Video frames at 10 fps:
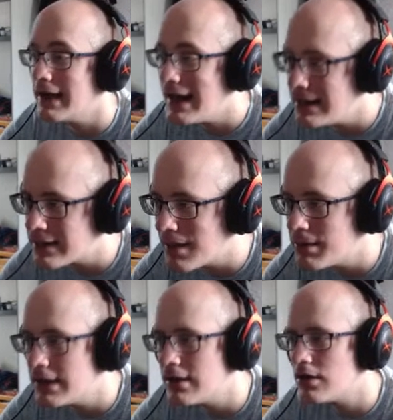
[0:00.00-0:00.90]
Anytime a
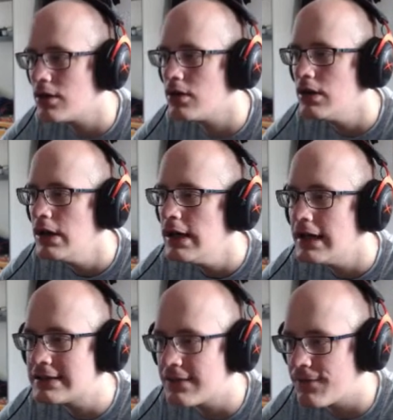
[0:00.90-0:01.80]
hero
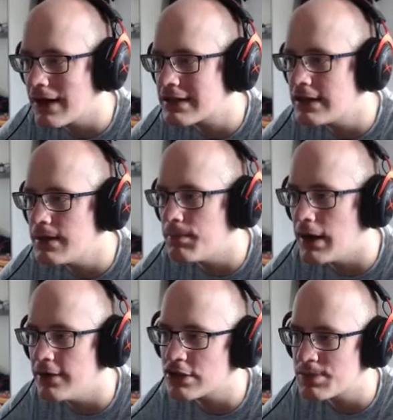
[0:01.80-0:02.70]
is affected
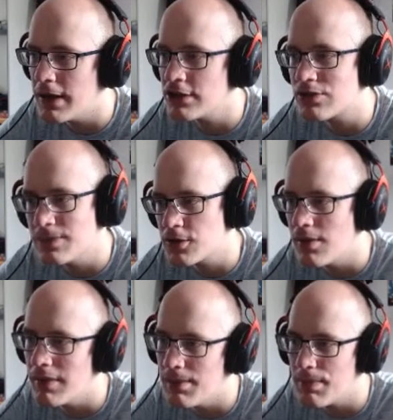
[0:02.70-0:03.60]
by your spells,
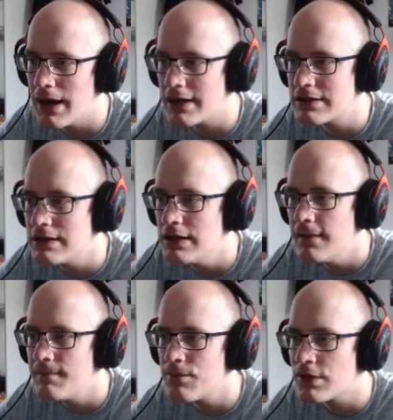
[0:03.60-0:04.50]
Cryptstorm, Impact,
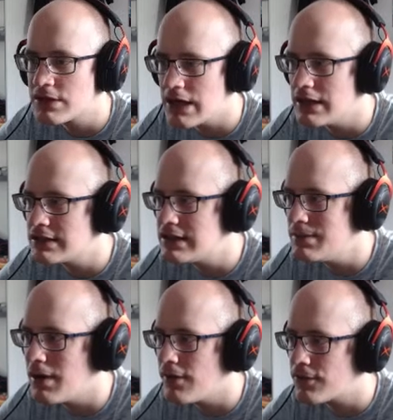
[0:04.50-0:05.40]
Silence
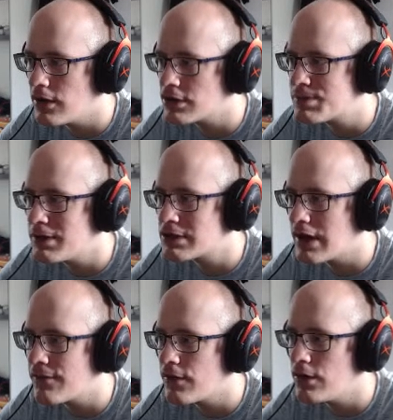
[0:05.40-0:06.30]
debuff, Spirit
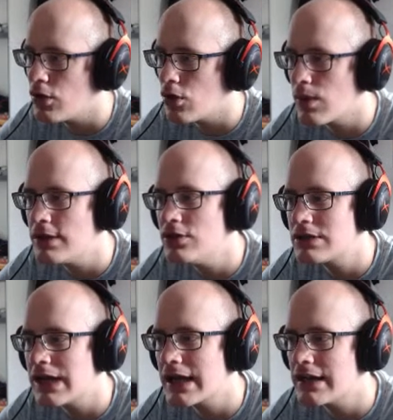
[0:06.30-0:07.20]
Siphon, or when you
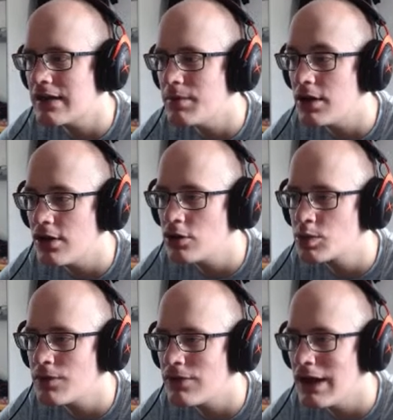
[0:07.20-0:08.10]
attack an enemy, a ghost
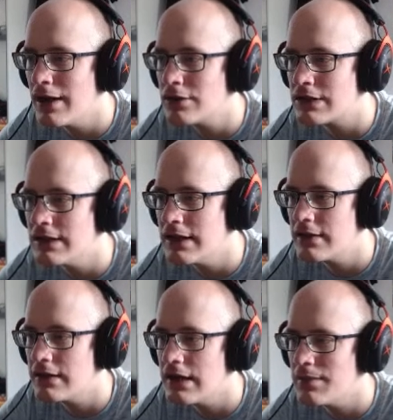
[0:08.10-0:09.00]
will fly out and hit
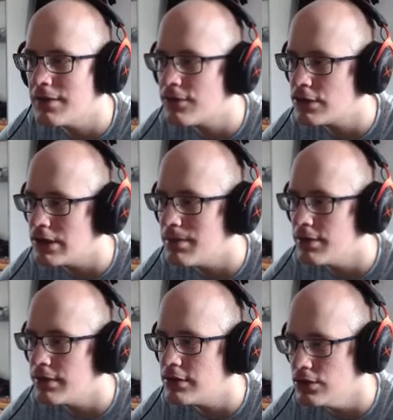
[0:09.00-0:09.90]
the enemy for double
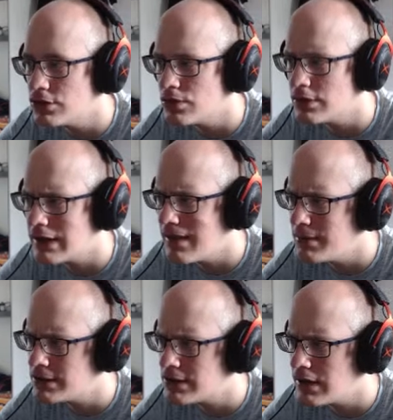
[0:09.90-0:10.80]
the usual
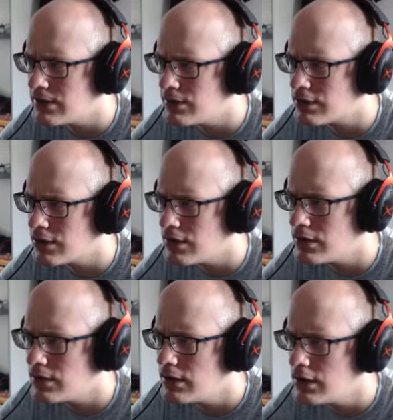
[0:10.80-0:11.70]
damage, then
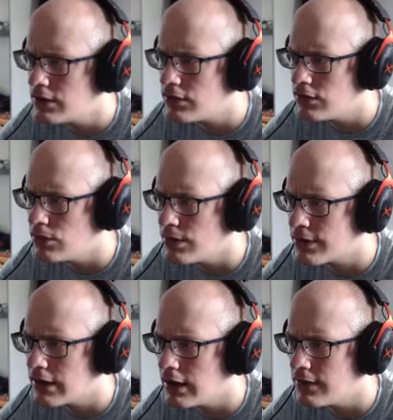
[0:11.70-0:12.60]
return to you with
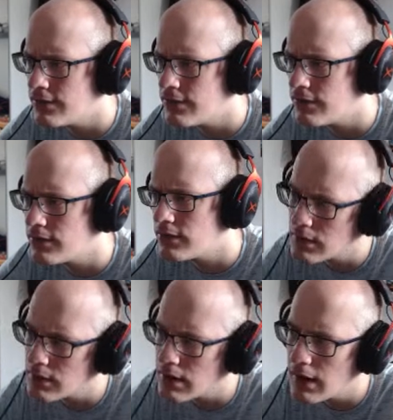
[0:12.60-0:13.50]
life.
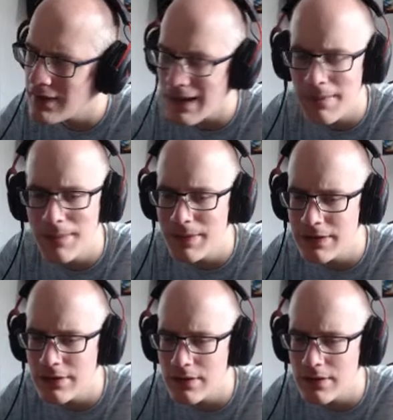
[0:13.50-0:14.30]
That might be